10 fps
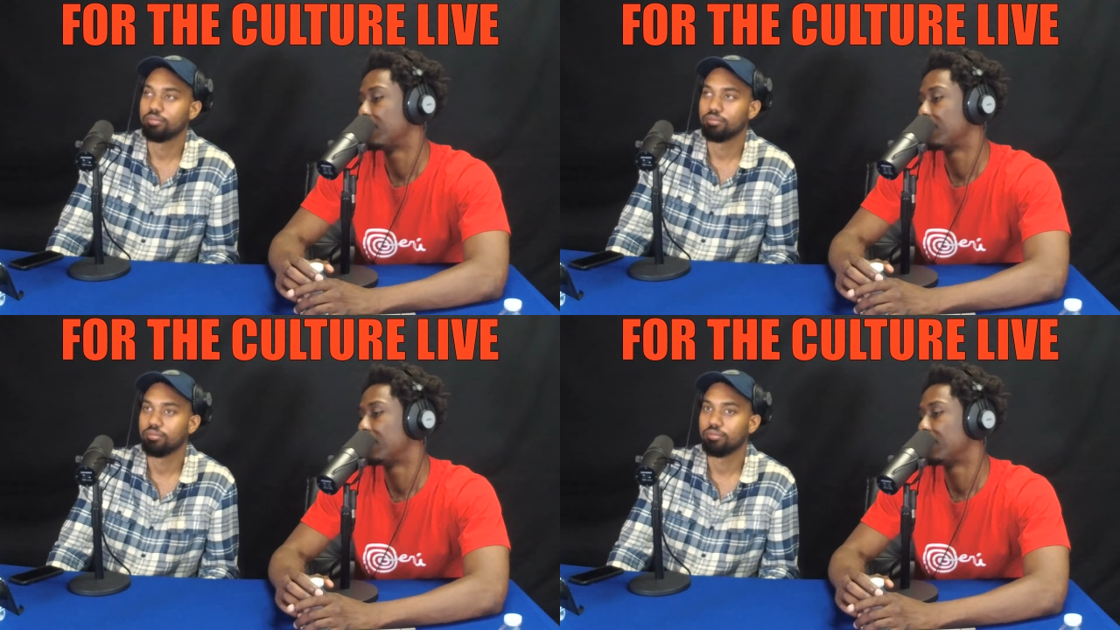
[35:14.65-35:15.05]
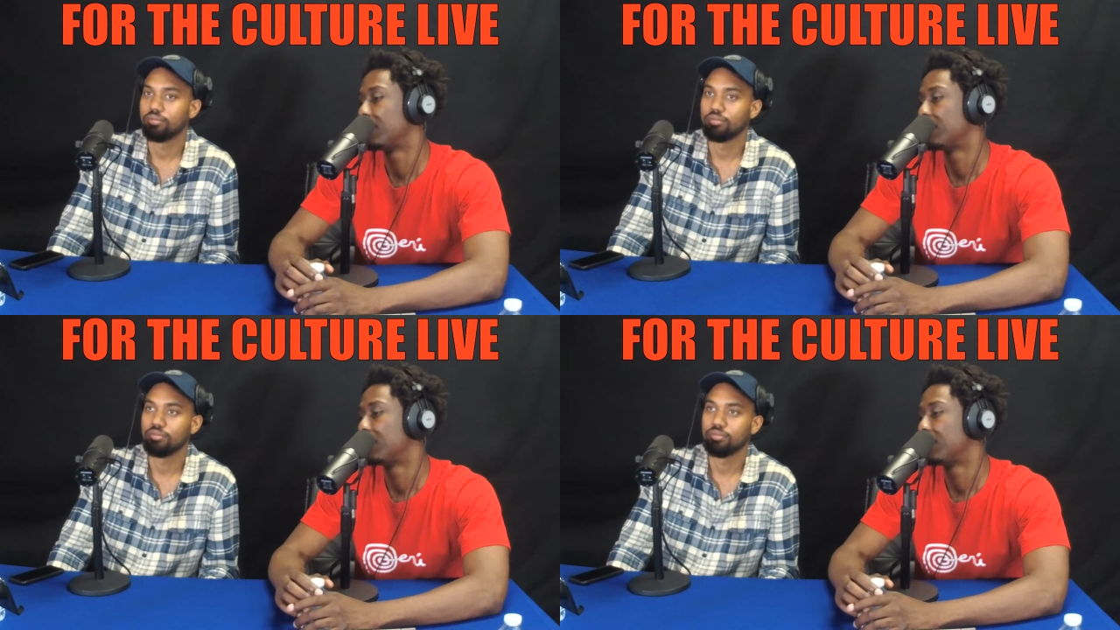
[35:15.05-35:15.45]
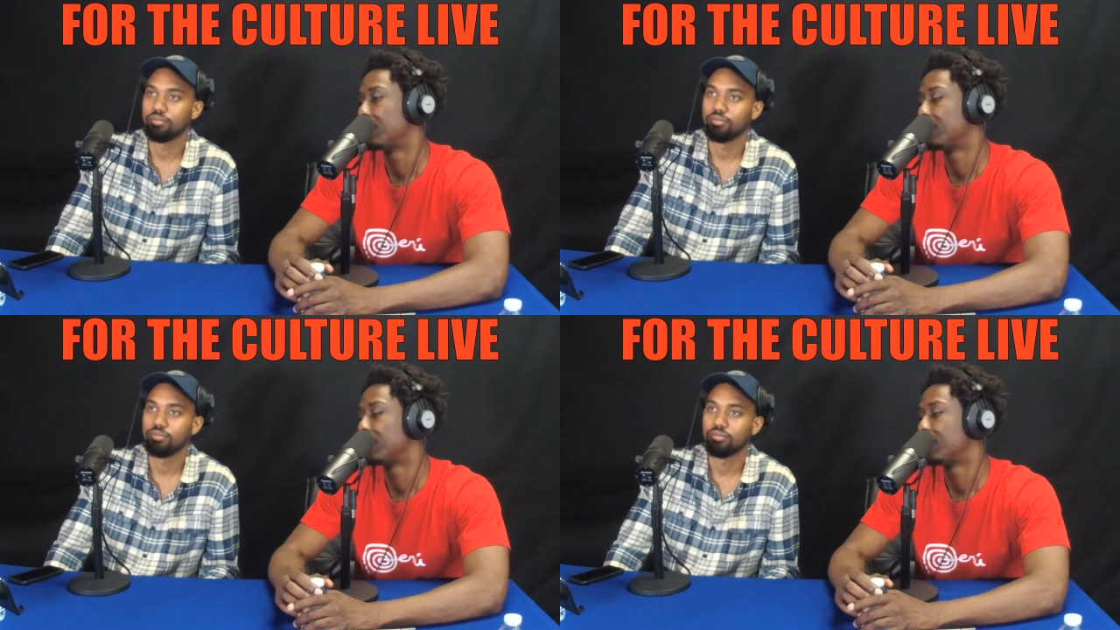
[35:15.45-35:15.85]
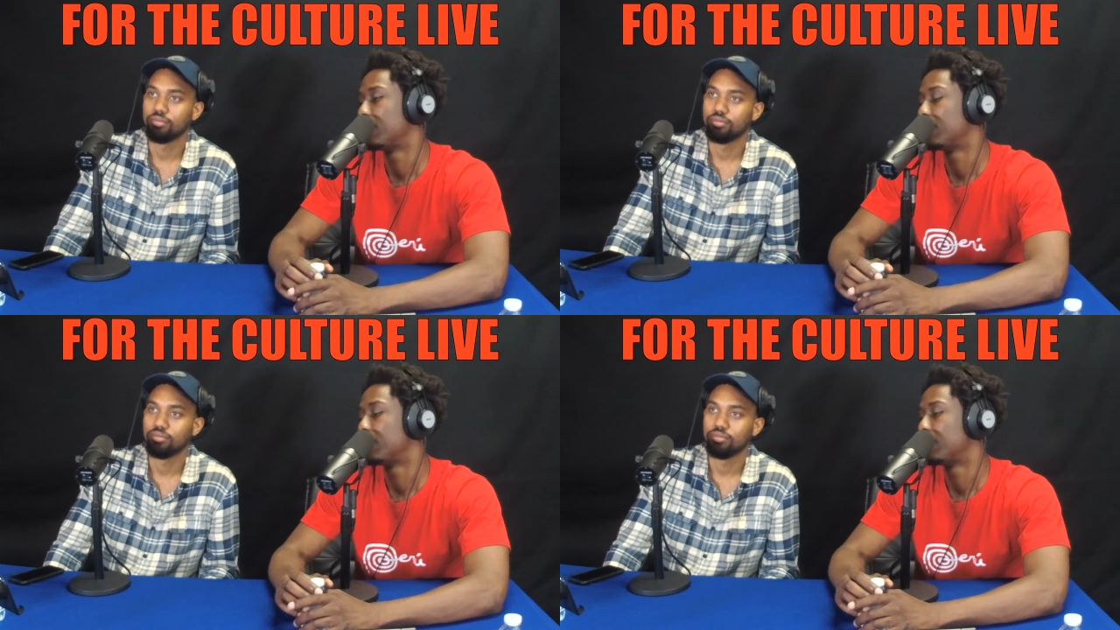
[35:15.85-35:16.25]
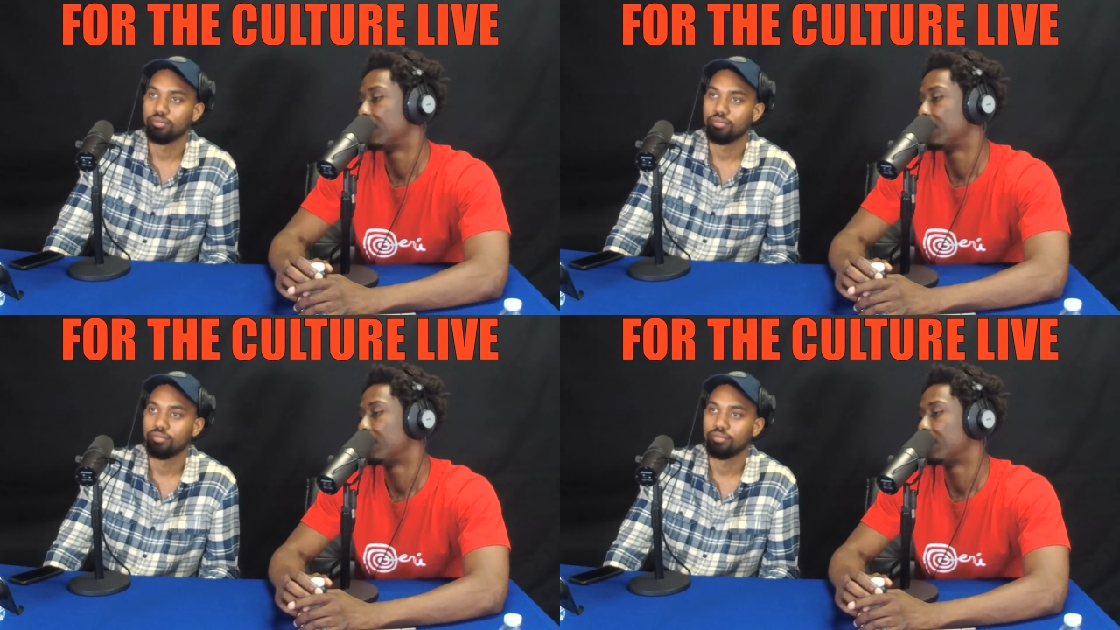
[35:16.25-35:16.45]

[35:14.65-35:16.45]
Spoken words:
[no speech]